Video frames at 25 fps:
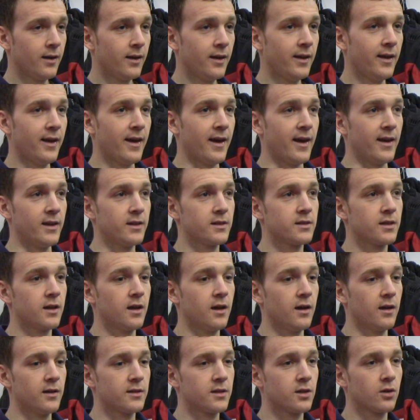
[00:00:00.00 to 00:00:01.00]
Yeah, it's
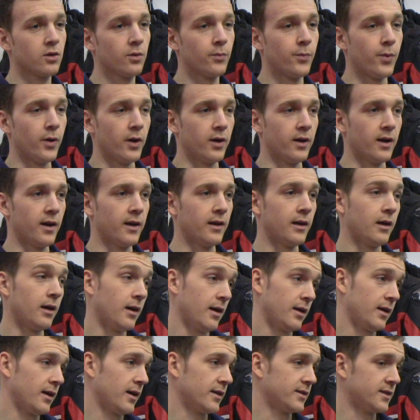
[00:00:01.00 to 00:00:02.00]
a good point.
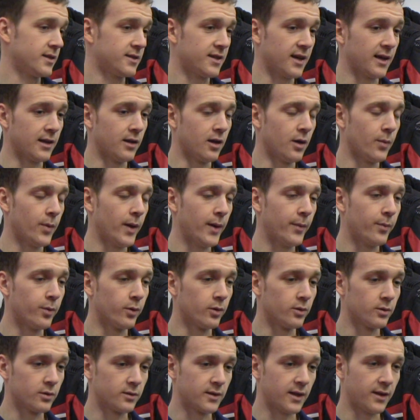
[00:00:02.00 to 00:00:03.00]
As you say, a lot of
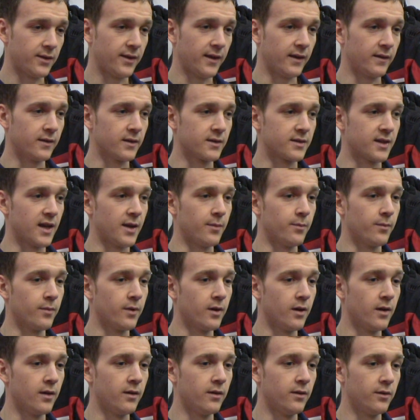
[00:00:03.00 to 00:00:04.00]
people did think the same.
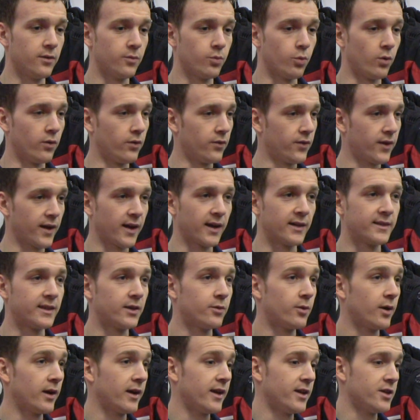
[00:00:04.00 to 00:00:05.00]
And one thing I did
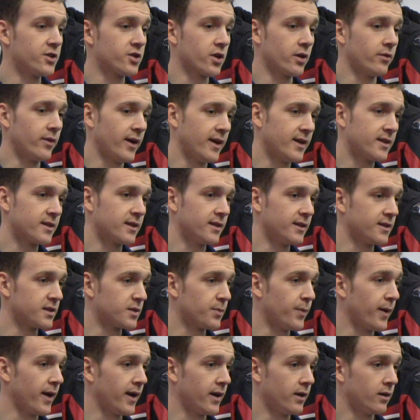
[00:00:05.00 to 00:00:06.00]
really enjoy racing in
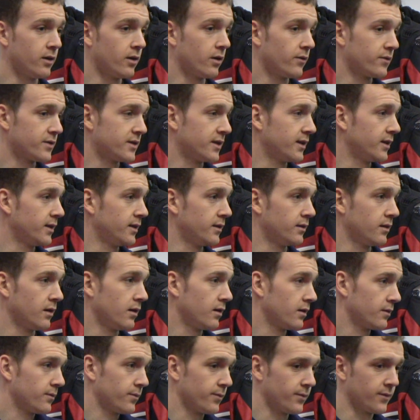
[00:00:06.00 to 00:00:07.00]
Spain, and obviously
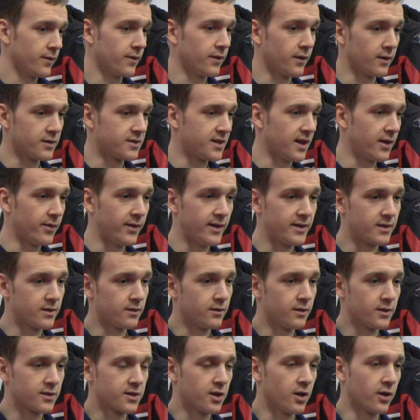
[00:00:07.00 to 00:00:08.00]
the series
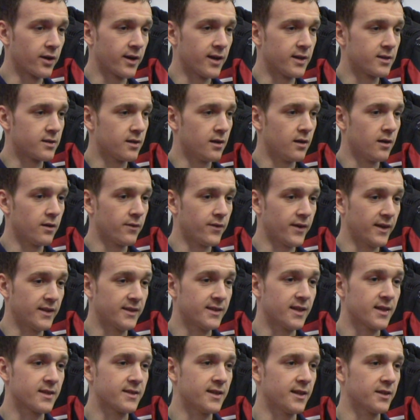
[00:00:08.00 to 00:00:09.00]
and the circuits are
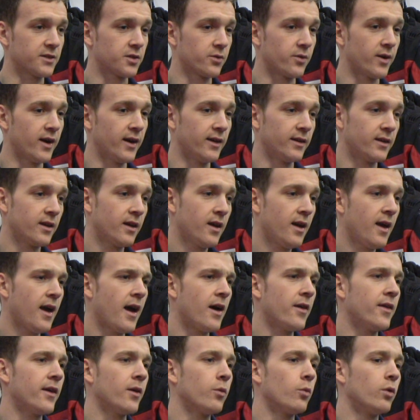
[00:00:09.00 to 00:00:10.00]
fantastic to ride.
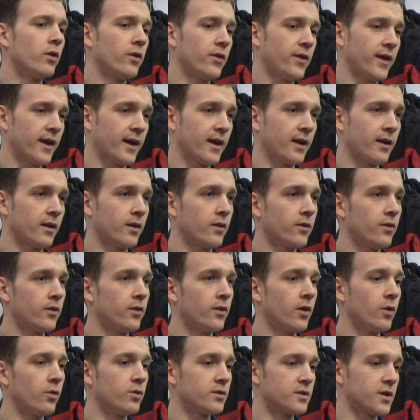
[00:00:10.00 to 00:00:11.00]
I think one thing
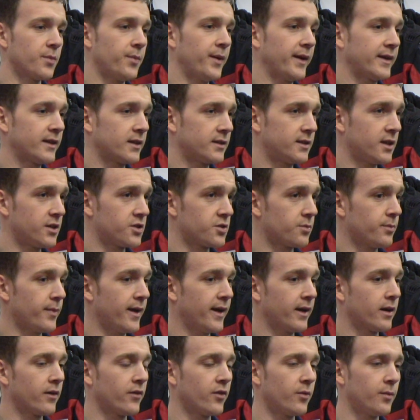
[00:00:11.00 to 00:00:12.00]
that was a big decision
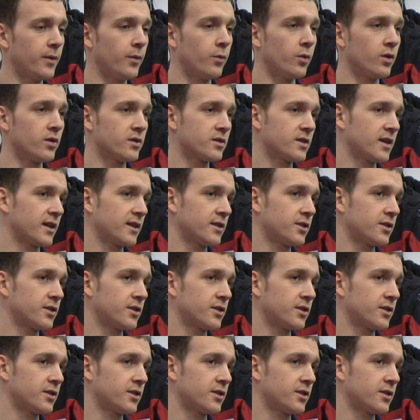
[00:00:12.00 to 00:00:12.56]
maker for me was